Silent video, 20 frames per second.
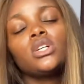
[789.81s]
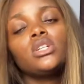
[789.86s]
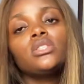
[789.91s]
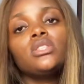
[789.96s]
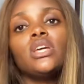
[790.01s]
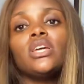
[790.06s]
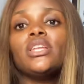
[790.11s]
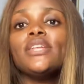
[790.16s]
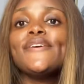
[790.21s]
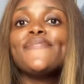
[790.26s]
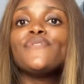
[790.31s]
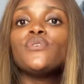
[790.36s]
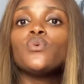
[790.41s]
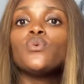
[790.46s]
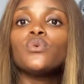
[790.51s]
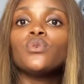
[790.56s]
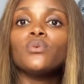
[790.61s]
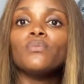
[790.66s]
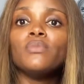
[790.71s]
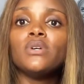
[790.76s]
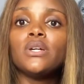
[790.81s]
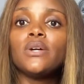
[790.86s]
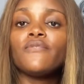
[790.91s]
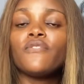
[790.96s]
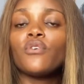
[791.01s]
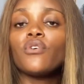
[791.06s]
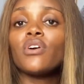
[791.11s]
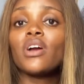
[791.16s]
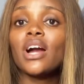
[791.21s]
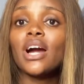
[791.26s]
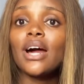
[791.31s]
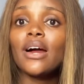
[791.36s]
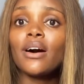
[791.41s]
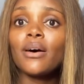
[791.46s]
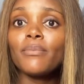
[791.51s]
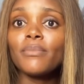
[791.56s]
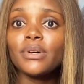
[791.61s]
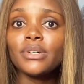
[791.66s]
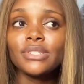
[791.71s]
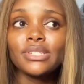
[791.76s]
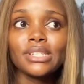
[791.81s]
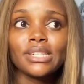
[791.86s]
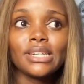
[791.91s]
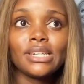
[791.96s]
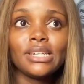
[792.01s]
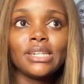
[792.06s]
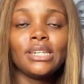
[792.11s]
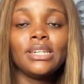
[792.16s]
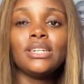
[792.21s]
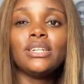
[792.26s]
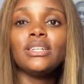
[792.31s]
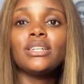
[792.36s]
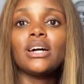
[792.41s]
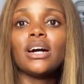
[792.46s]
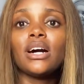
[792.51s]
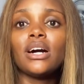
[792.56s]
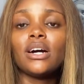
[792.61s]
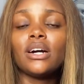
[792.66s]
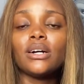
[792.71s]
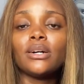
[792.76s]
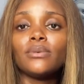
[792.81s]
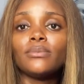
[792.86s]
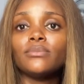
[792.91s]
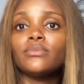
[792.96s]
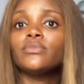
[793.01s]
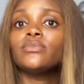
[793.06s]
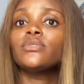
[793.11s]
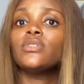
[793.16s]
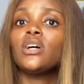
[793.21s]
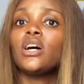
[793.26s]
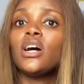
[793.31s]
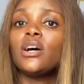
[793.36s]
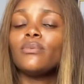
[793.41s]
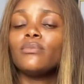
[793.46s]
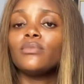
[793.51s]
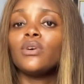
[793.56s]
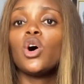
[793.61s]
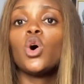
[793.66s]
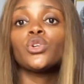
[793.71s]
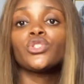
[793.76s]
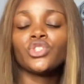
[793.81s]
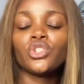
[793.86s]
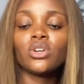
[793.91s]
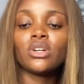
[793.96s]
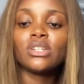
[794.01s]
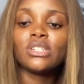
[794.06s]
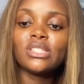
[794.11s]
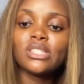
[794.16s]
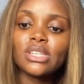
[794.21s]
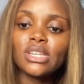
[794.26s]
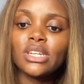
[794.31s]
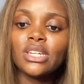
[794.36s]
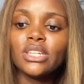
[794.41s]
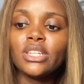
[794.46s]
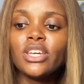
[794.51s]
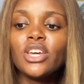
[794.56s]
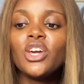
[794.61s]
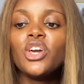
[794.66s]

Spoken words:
Then if you want to make for a caramel skin, hot chocolate skin,